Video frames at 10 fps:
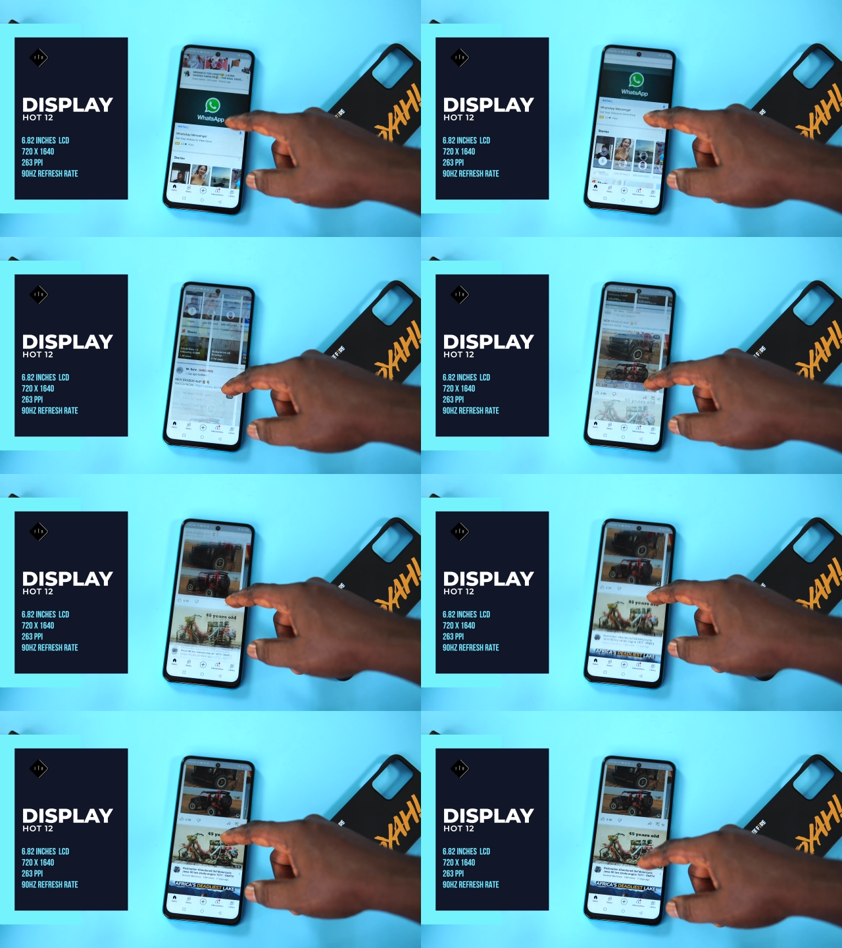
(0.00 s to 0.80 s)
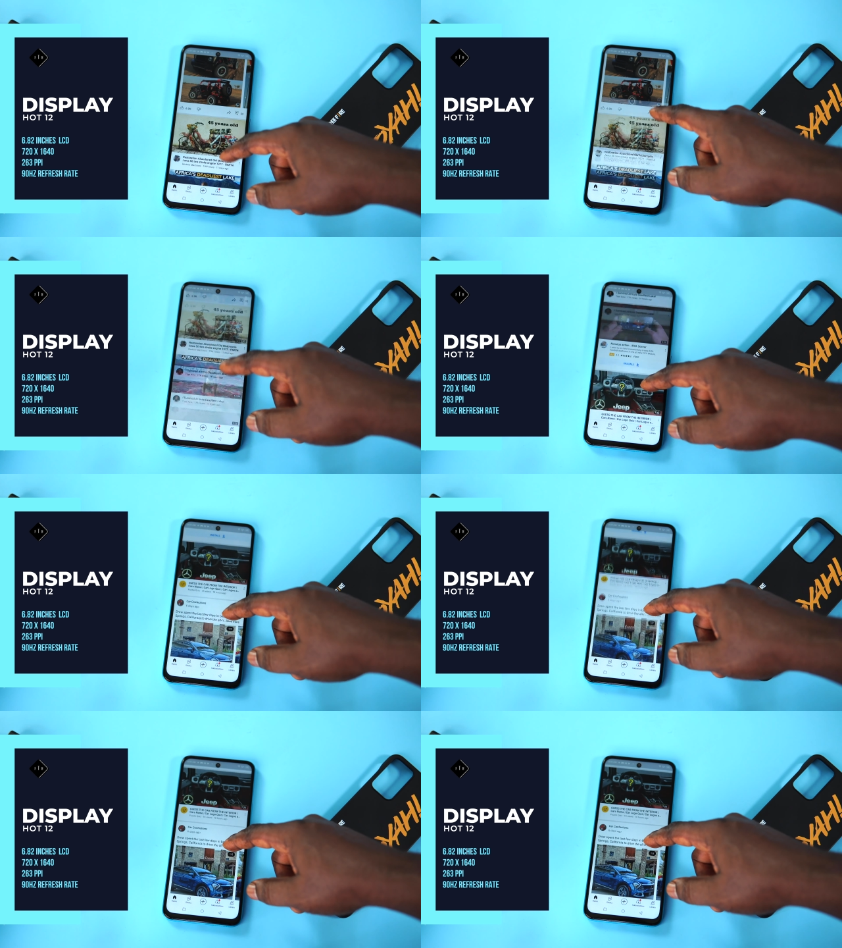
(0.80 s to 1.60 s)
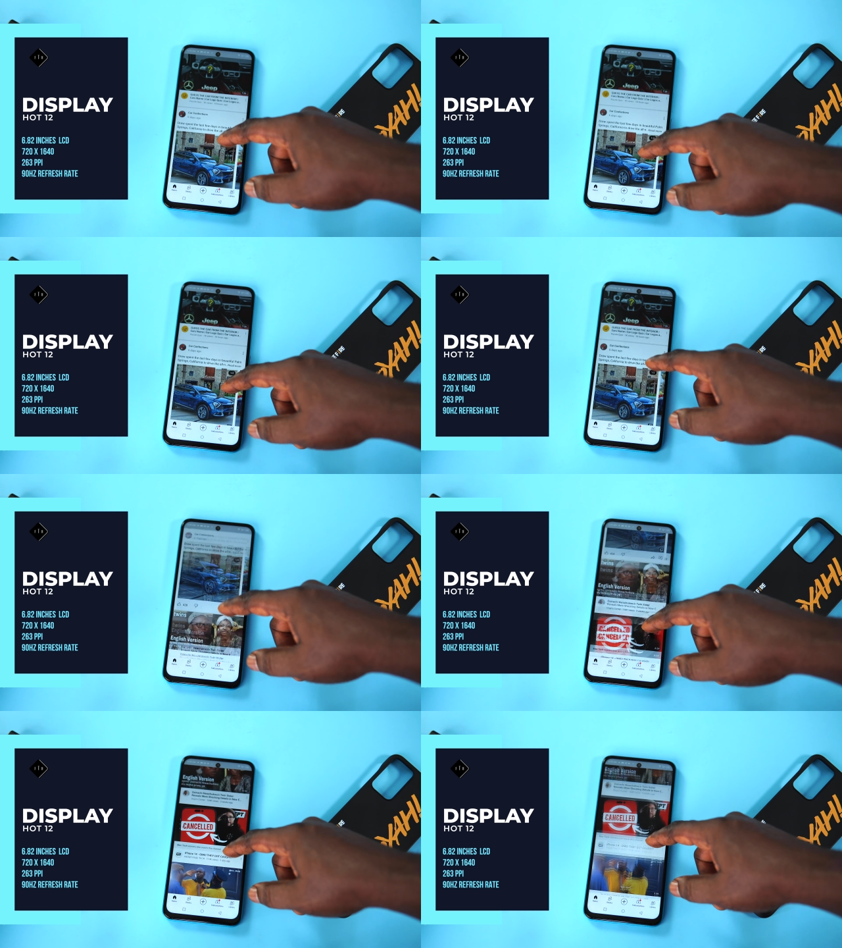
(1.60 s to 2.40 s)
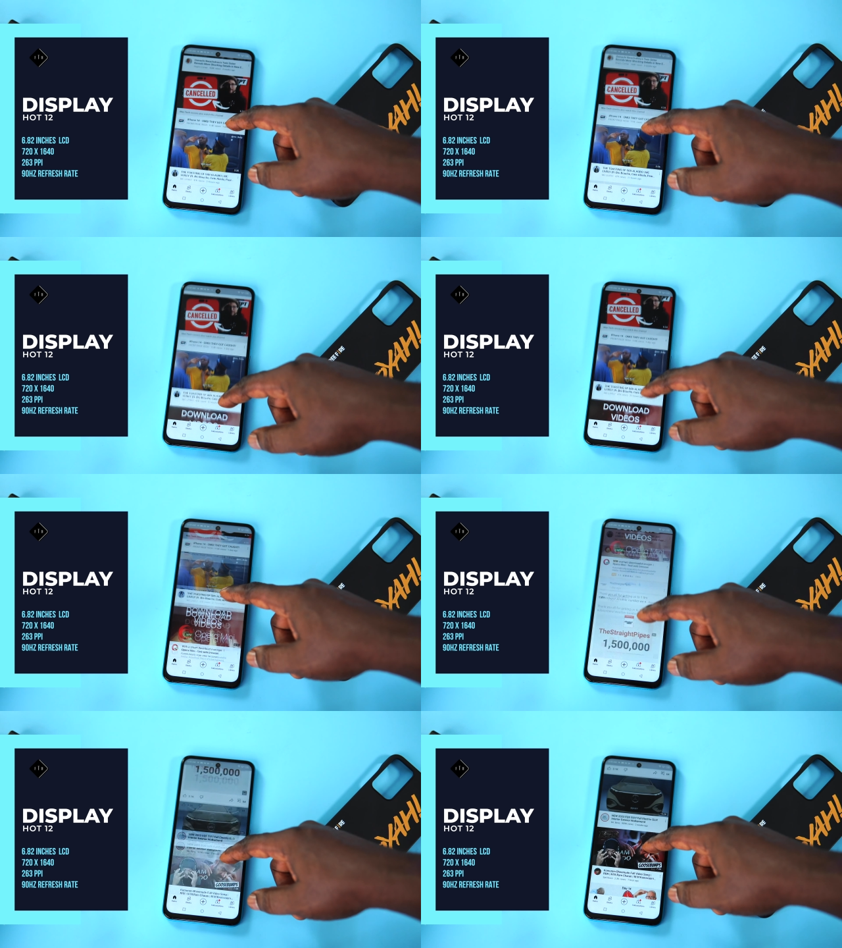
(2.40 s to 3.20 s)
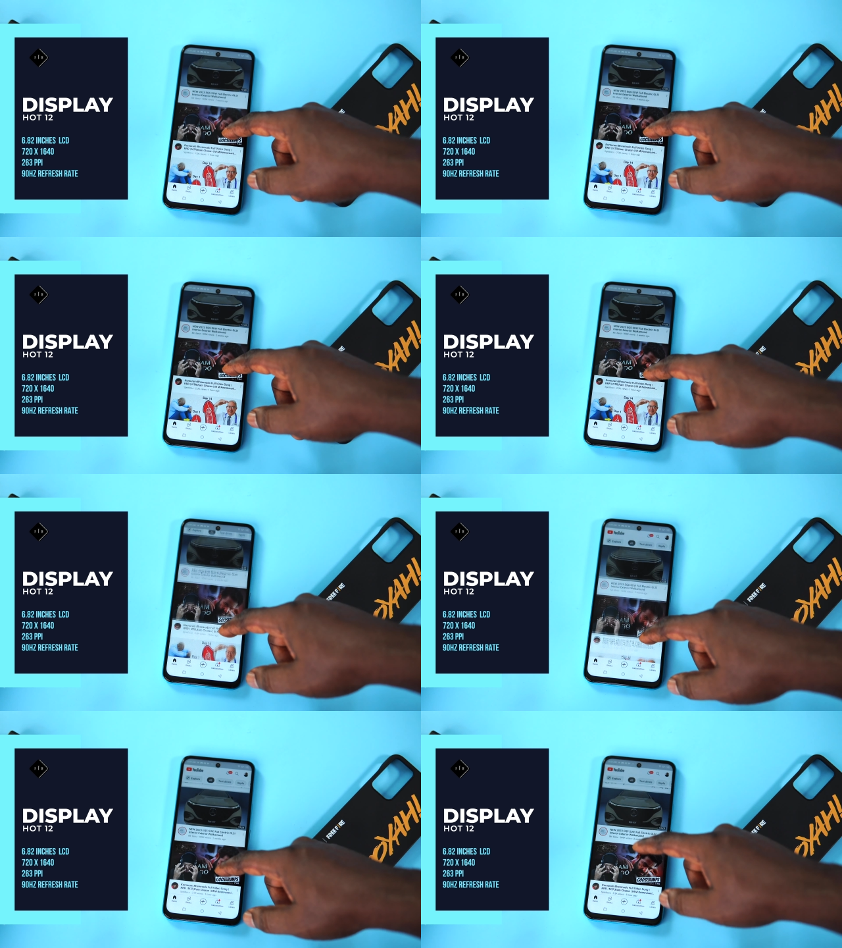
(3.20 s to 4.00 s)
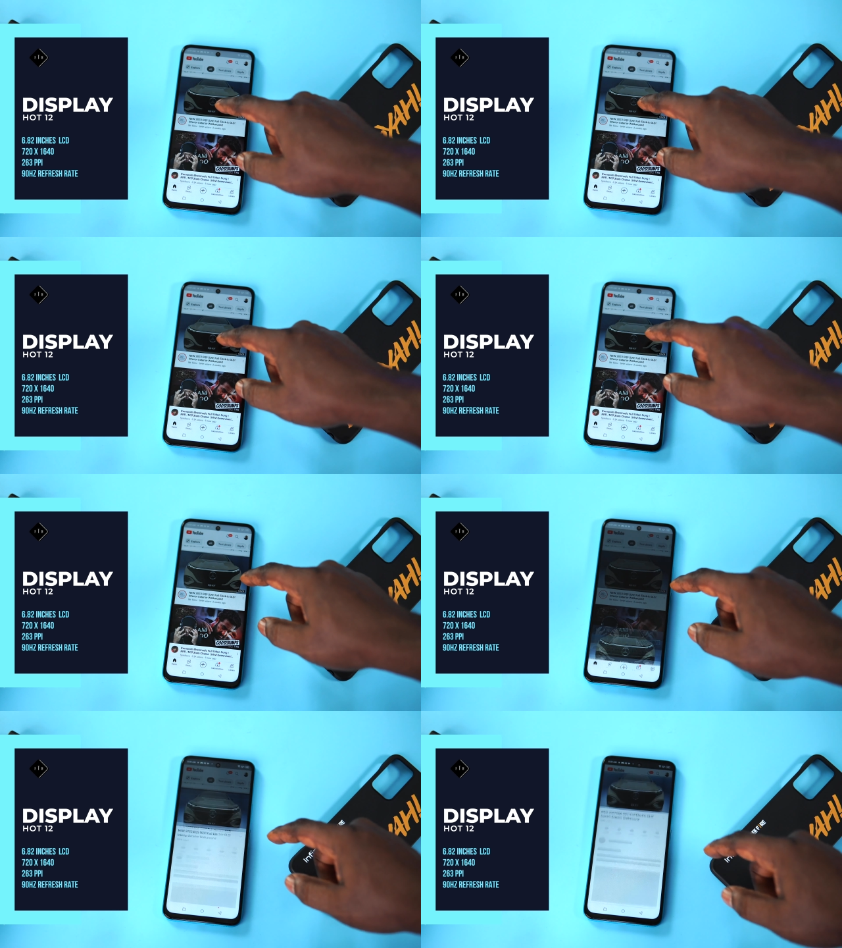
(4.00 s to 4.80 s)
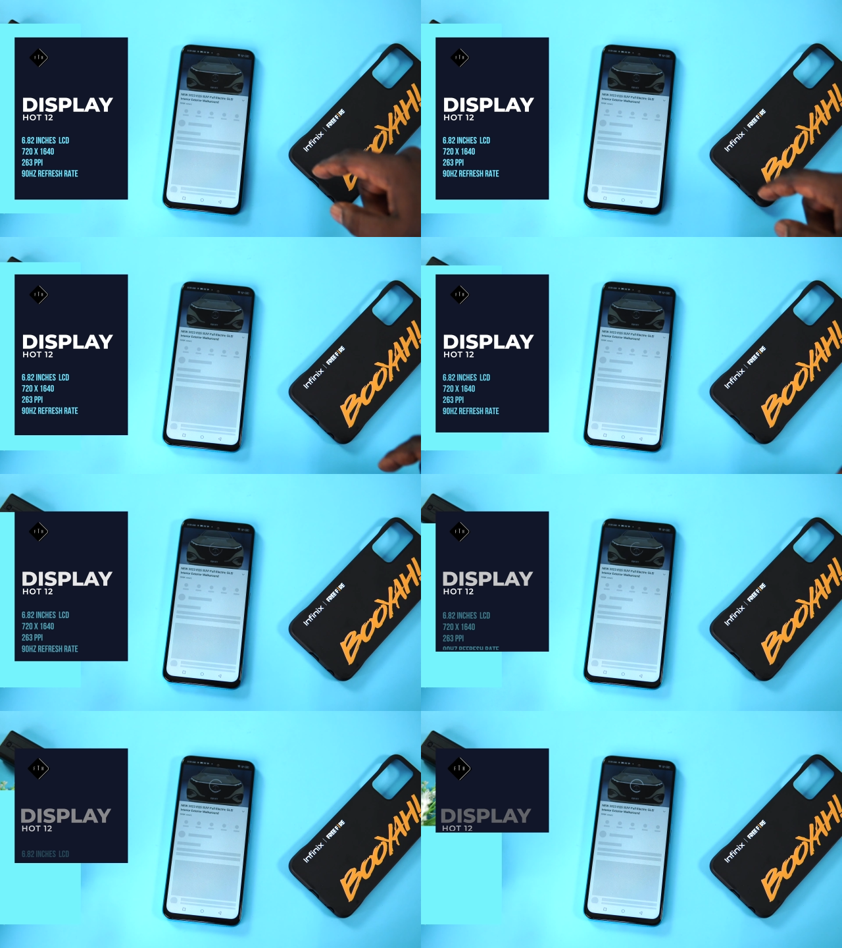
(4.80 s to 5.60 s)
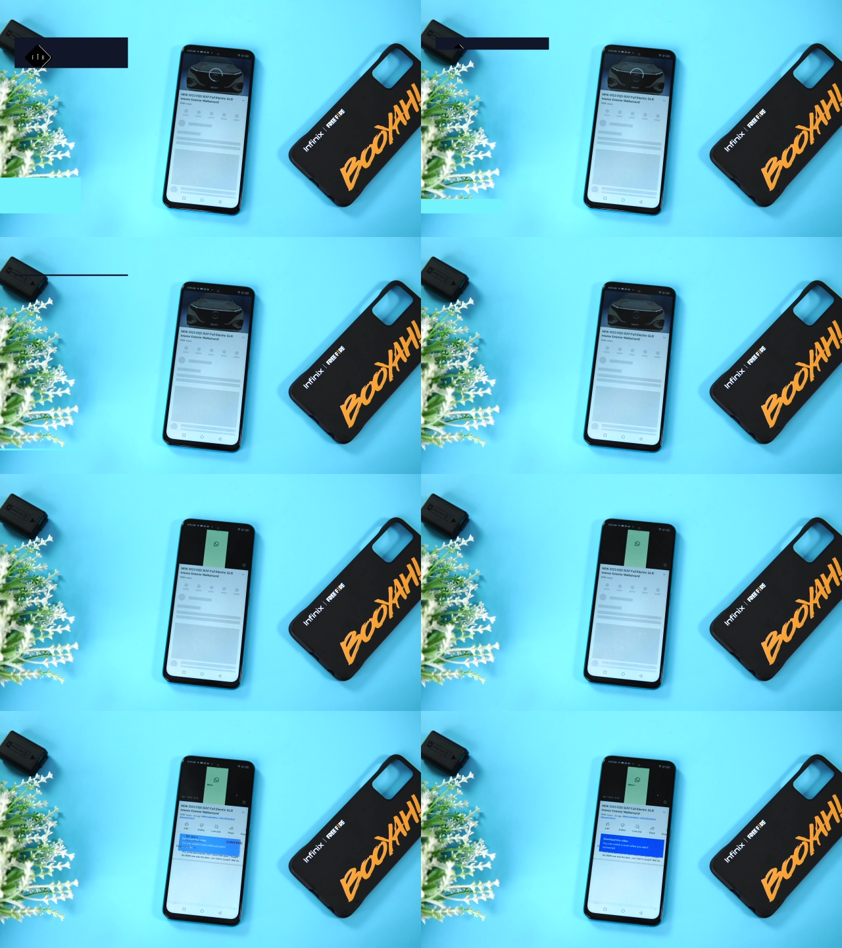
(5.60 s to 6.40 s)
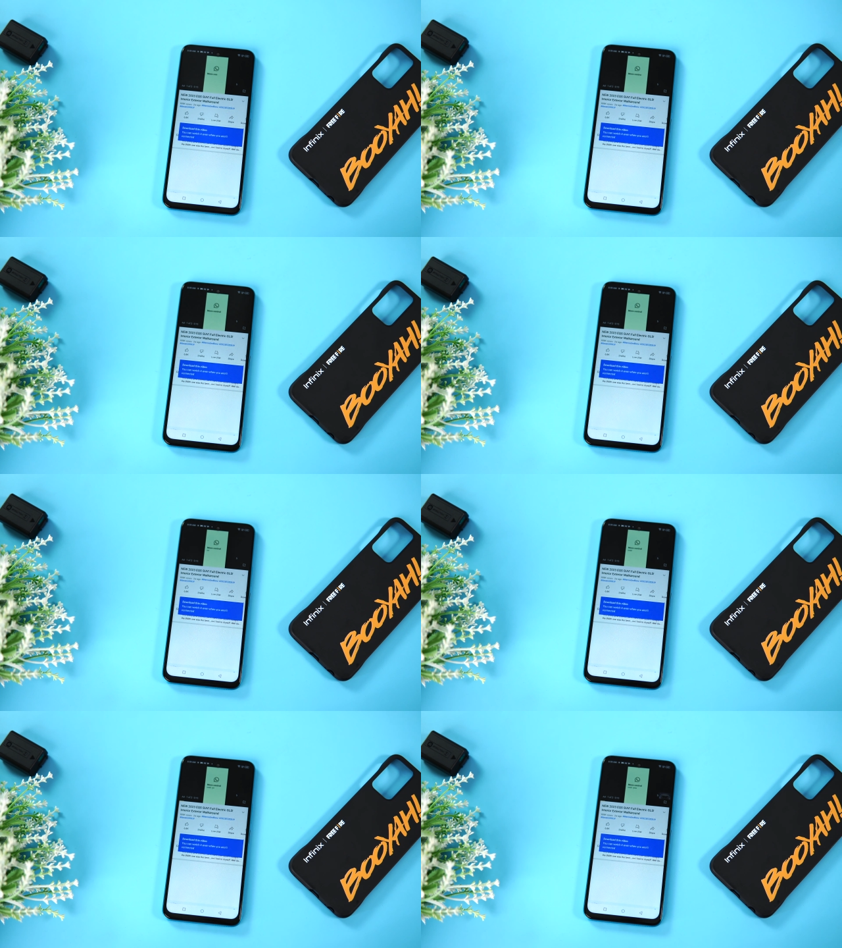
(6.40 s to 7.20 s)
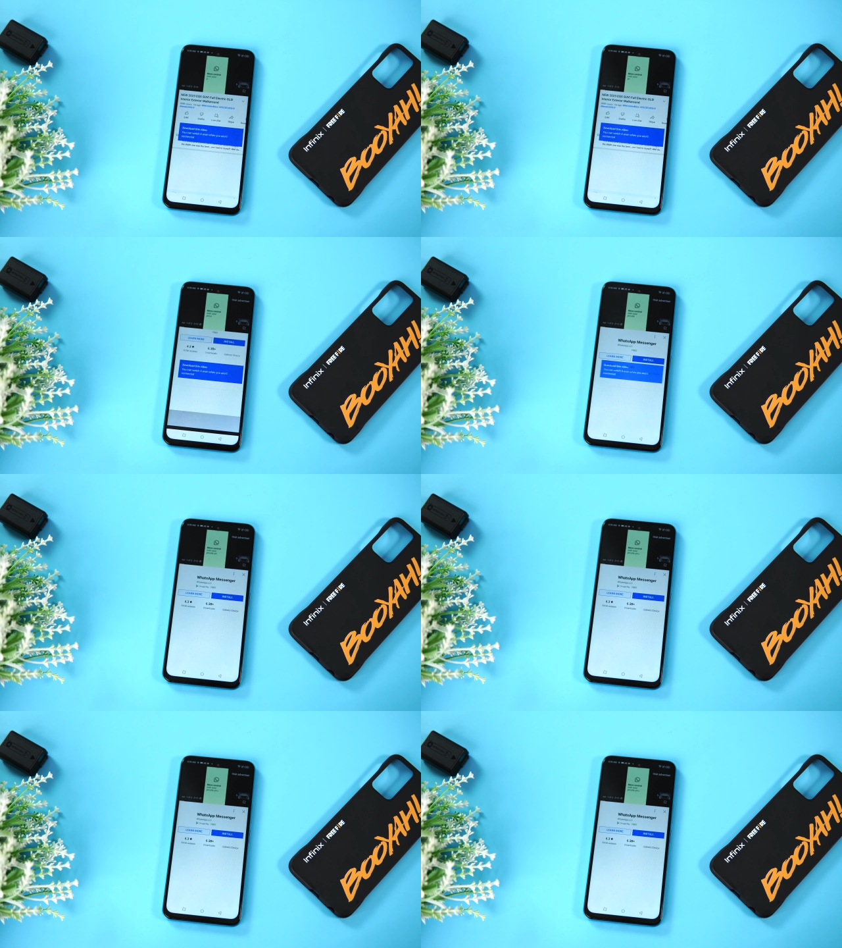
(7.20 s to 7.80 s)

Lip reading: [unreadable: no face in view]